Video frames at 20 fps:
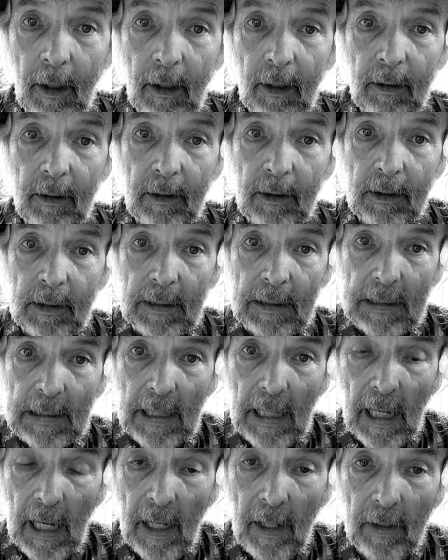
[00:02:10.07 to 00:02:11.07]

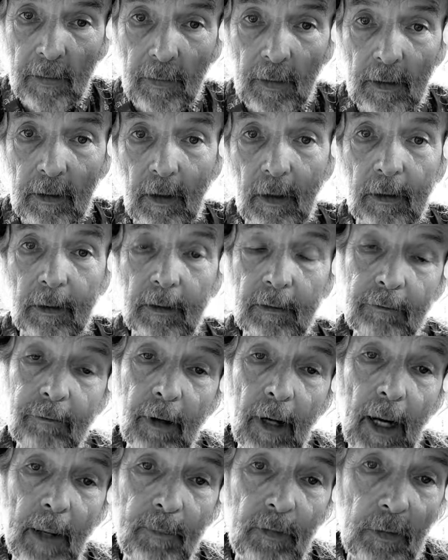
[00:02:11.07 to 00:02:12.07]
Yeah, and then look,
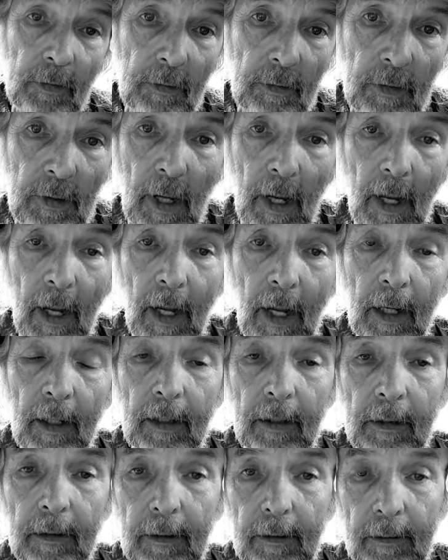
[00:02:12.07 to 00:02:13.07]
grabs her neck
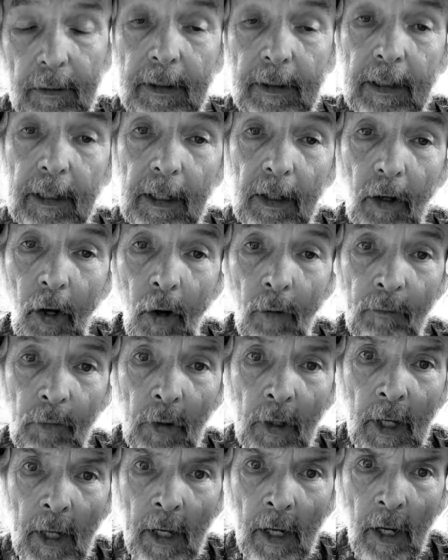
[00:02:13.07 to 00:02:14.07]
and get over
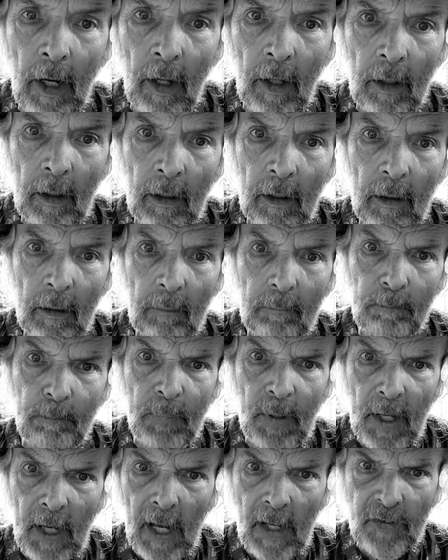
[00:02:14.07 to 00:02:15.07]
here,
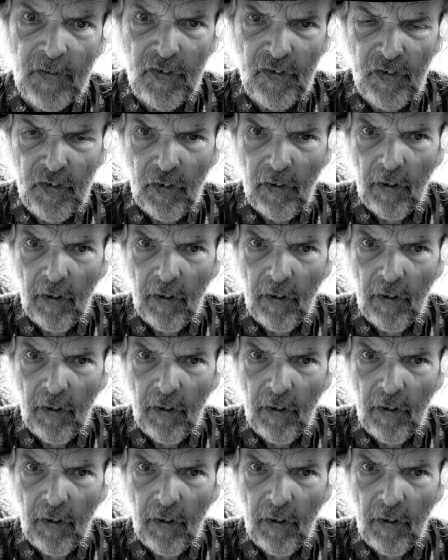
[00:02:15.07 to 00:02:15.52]
bitch.